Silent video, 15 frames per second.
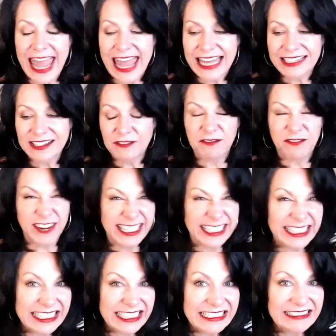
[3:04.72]
and,
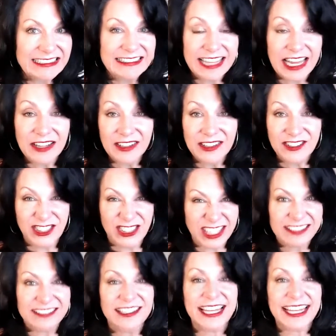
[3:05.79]
frankly, sounds
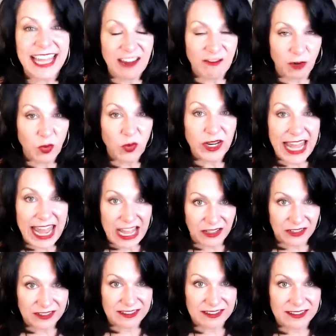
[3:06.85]
just like everyone
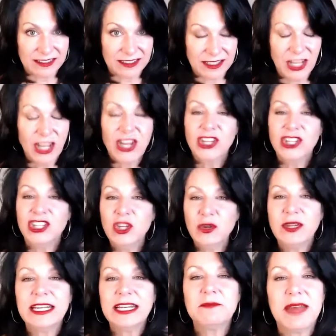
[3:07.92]
else. You
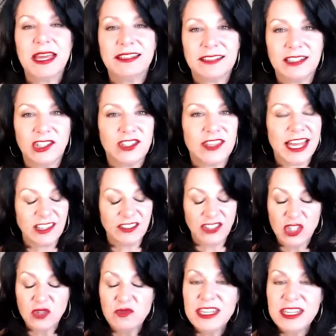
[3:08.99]
need a message that is
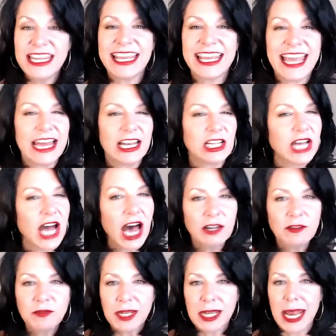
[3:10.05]
unique and
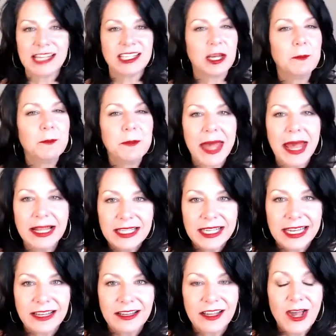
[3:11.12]
confident and
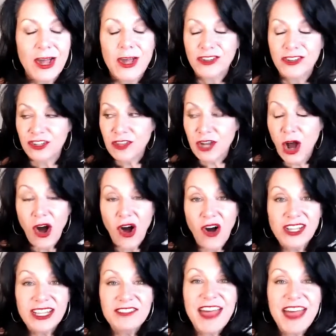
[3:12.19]
compelling so that all
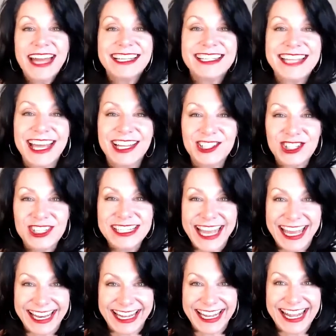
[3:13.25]
of that attention
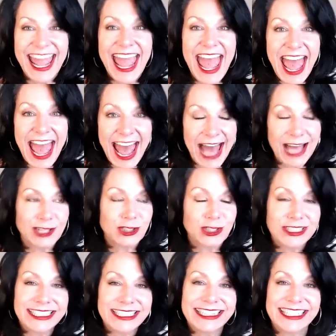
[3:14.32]
getting actually
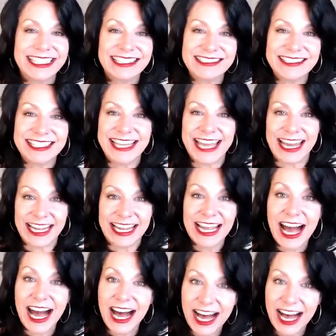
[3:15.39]
leads to getting
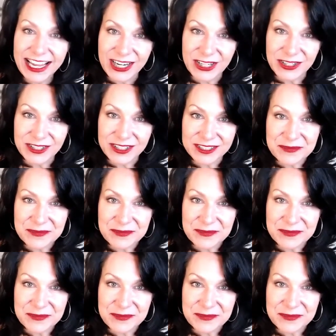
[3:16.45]
hired.